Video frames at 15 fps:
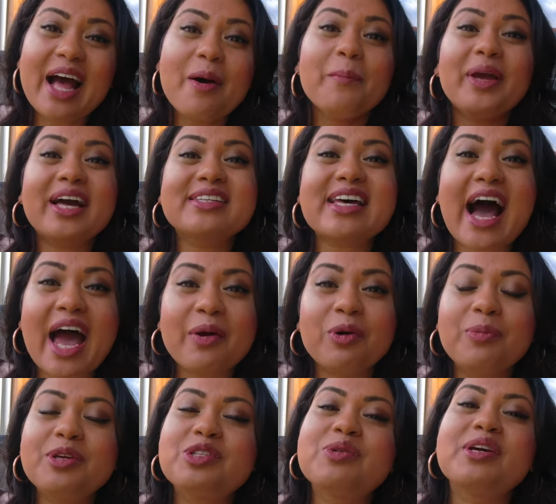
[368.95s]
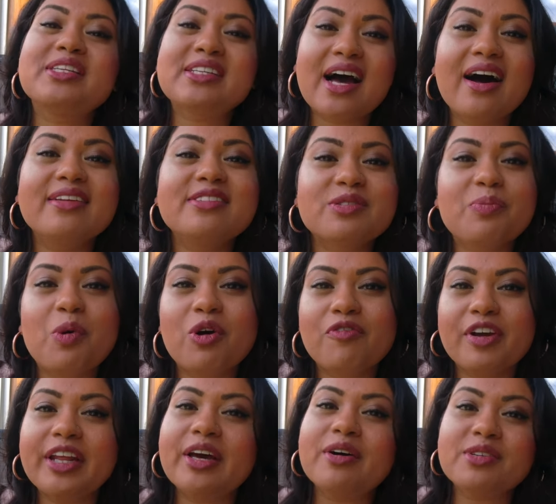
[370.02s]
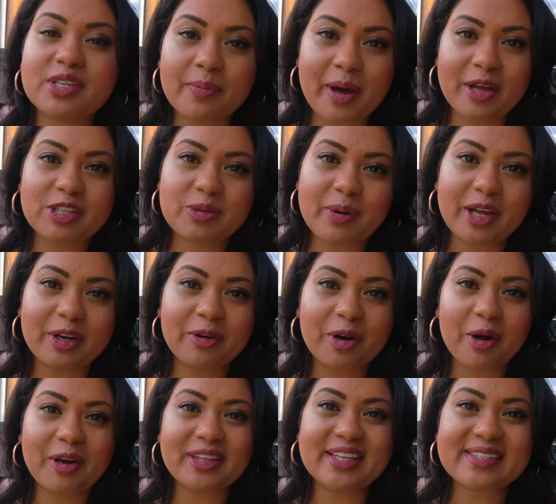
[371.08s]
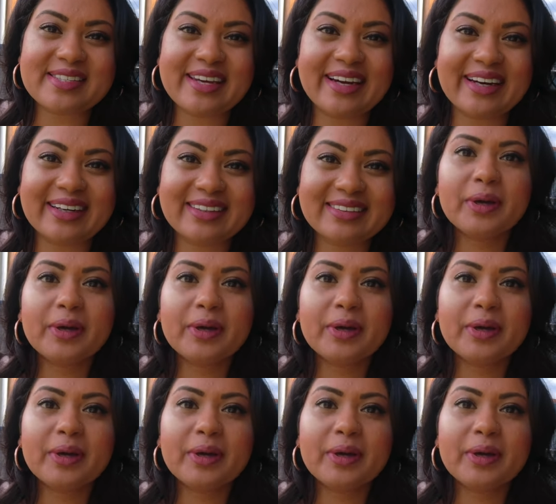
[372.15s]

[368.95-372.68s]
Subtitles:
because I will be doing tons more videos about tomato growing this year.